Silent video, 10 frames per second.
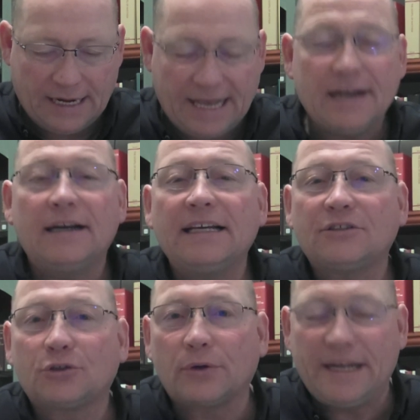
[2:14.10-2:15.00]
in an
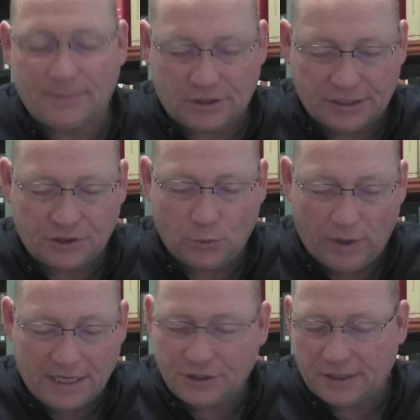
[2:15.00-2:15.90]
extreme
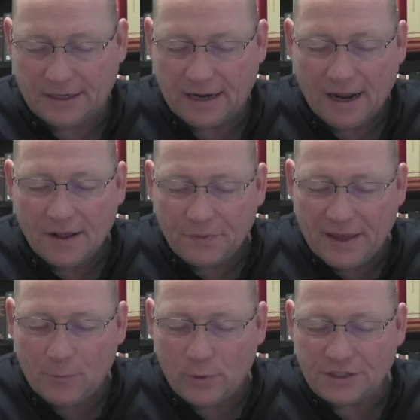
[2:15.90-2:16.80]
situation, and
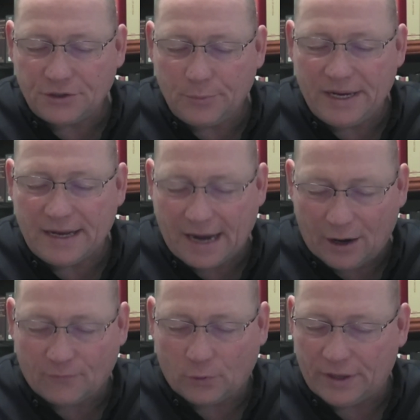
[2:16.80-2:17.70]
that we should be
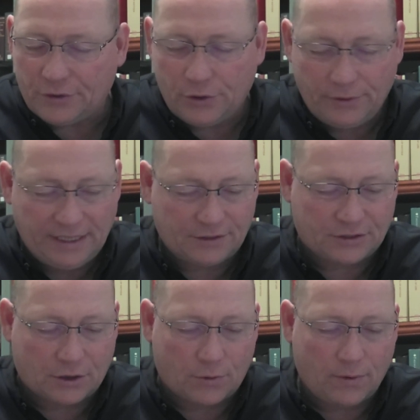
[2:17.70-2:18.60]
careful in doing
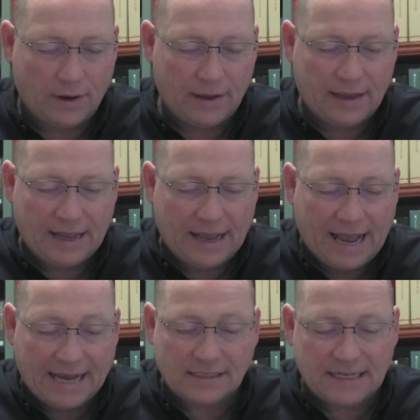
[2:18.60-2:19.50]
so,
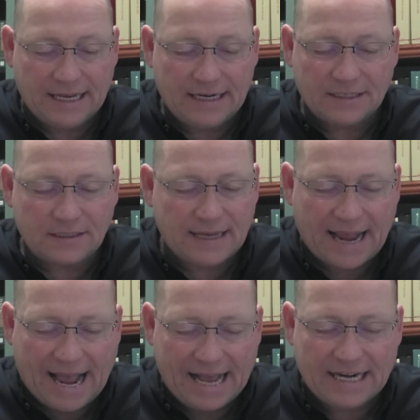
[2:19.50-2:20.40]
as it is
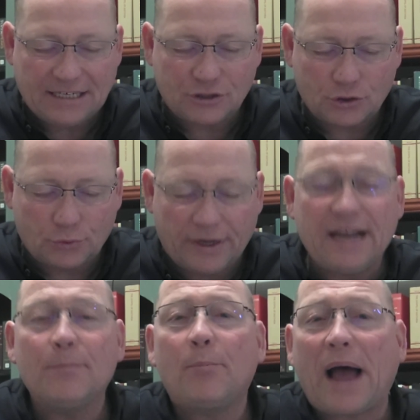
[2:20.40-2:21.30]
to add
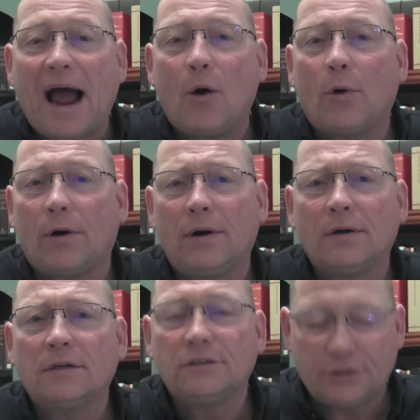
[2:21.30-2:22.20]
extreme
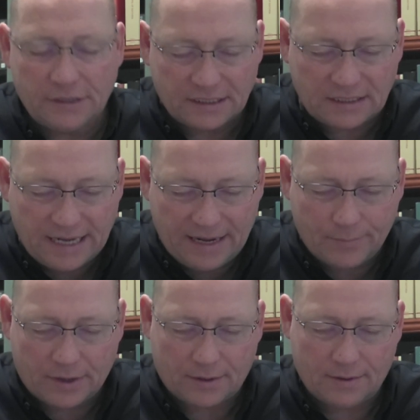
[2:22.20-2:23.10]
power to the
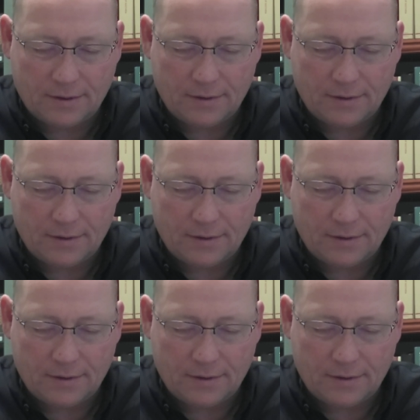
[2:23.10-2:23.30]
statement.